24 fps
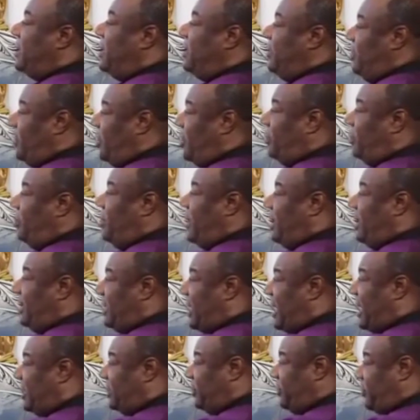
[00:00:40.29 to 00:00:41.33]
said, young
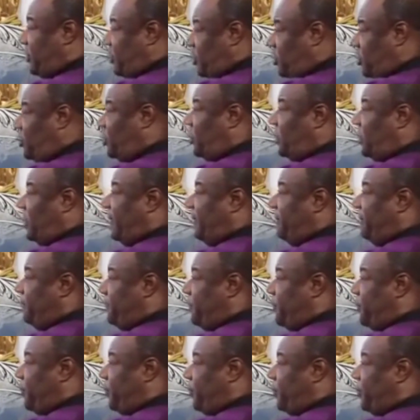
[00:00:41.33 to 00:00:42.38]
man, as for you,
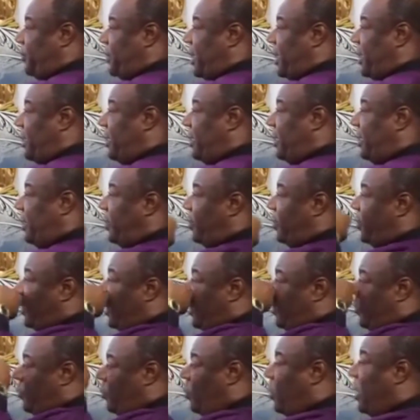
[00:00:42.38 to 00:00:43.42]
the
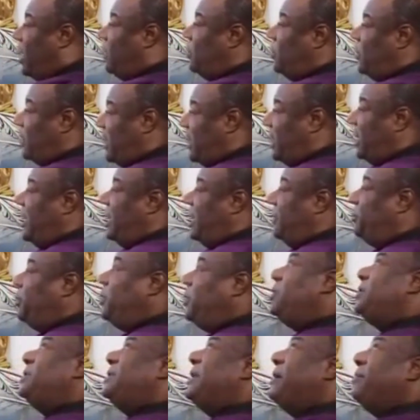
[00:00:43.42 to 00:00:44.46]
only one who can
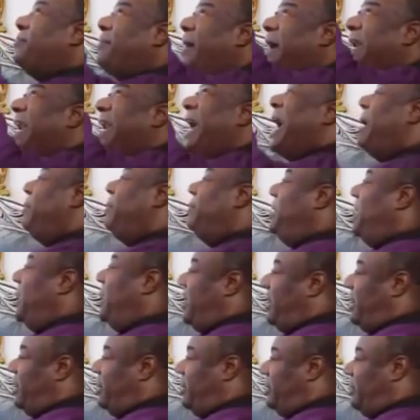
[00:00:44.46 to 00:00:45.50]
help you is the man
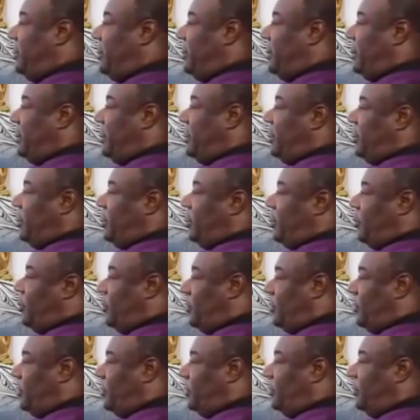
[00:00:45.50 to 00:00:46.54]
up there, you
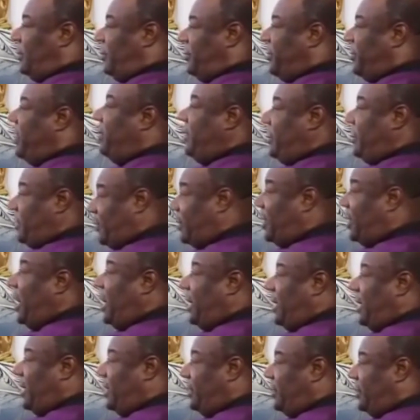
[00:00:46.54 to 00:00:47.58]
know, referring to
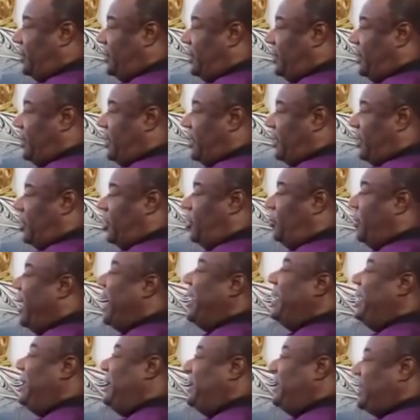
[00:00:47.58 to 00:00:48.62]
God. You
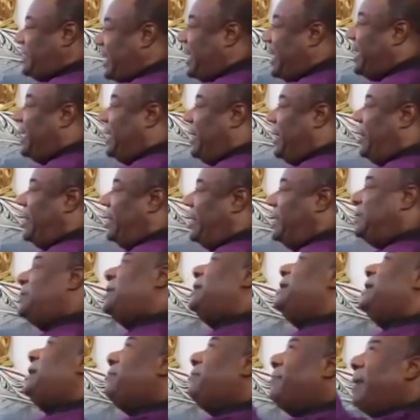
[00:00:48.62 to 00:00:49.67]
know, but he didn't say God.
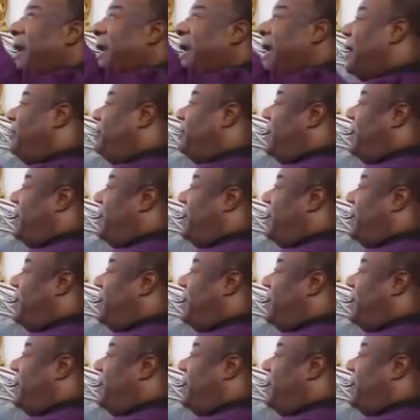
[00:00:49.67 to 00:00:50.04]
He said, the man